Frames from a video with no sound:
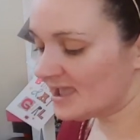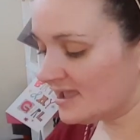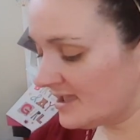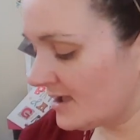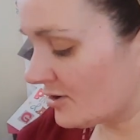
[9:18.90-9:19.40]

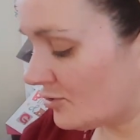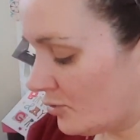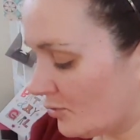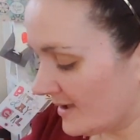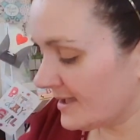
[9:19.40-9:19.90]
a
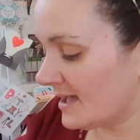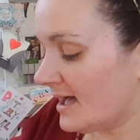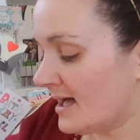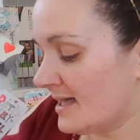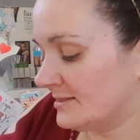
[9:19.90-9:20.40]
quick
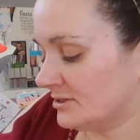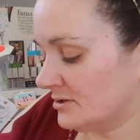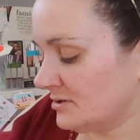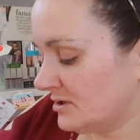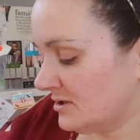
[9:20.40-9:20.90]
eye
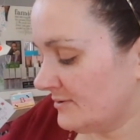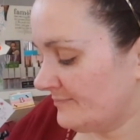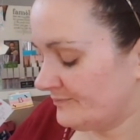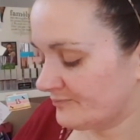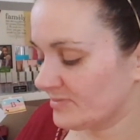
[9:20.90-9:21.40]
look
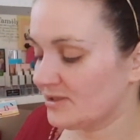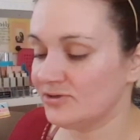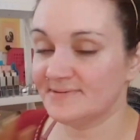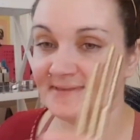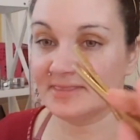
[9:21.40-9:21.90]

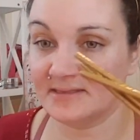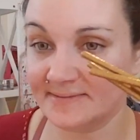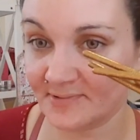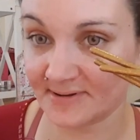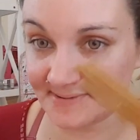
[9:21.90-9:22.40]
using
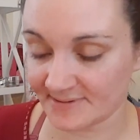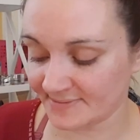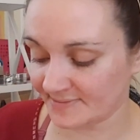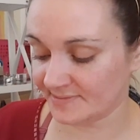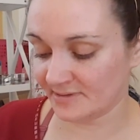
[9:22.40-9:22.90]
these brushes,